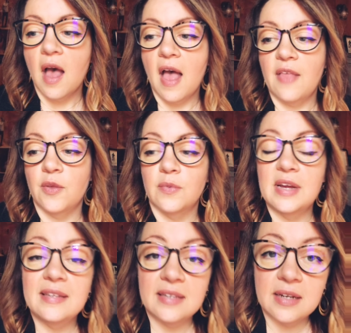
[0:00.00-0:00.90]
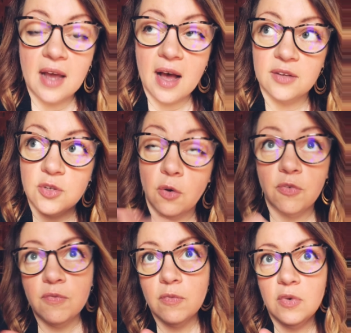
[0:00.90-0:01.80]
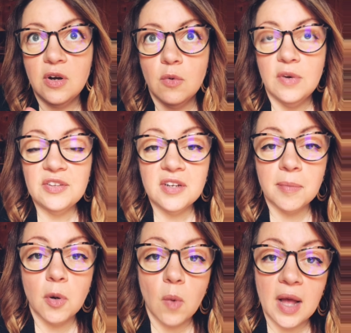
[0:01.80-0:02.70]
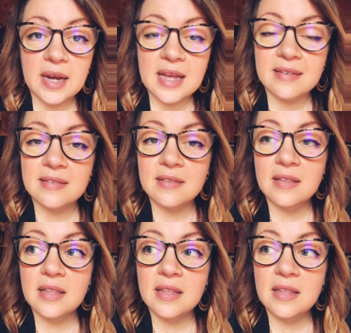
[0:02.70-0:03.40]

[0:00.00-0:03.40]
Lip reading: And the reason, reason number 1 is